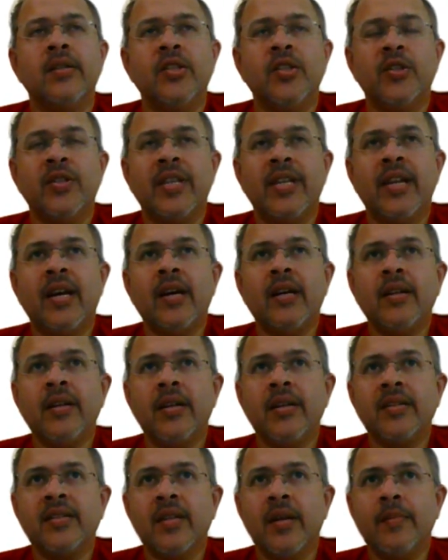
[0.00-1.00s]
So there
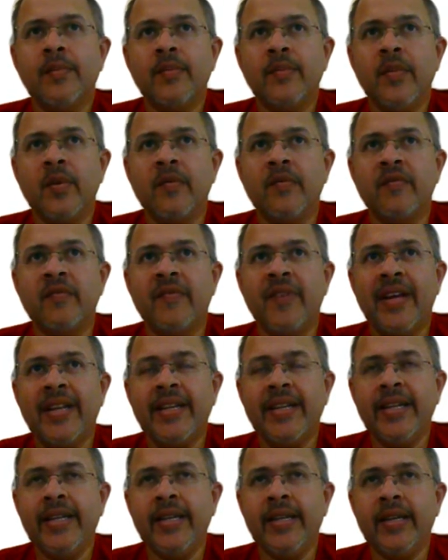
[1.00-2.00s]
are some
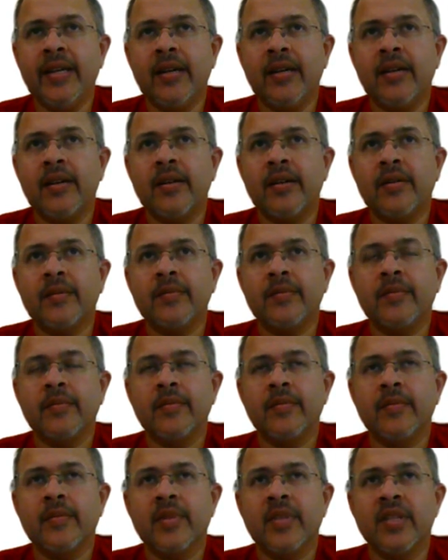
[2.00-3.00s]
very a
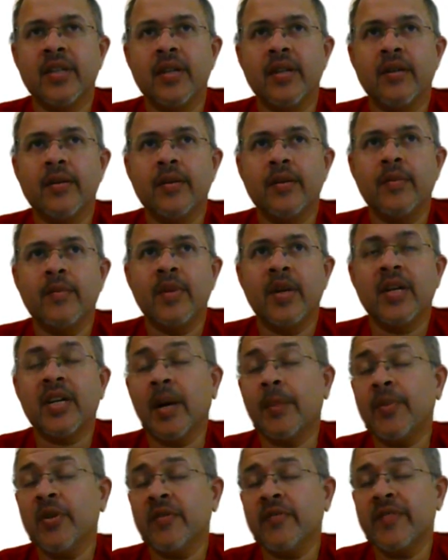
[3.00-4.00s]

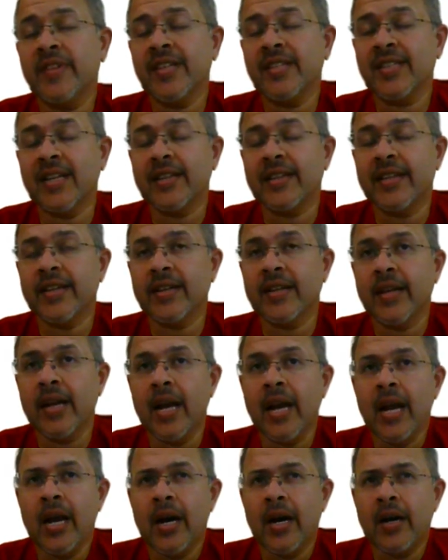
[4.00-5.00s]
couple of things I think.
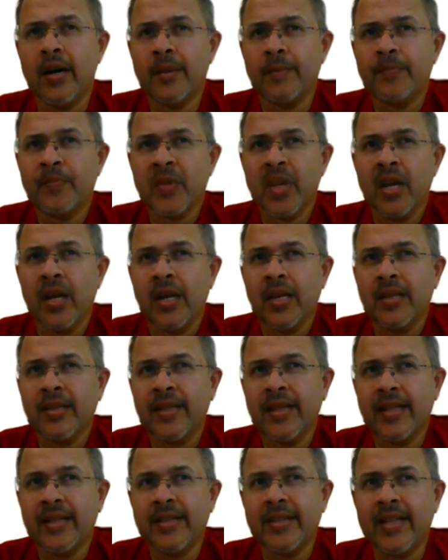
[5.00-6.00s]

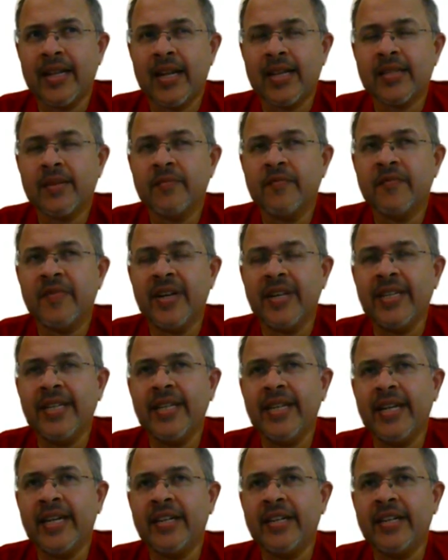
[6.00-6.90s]
There are some very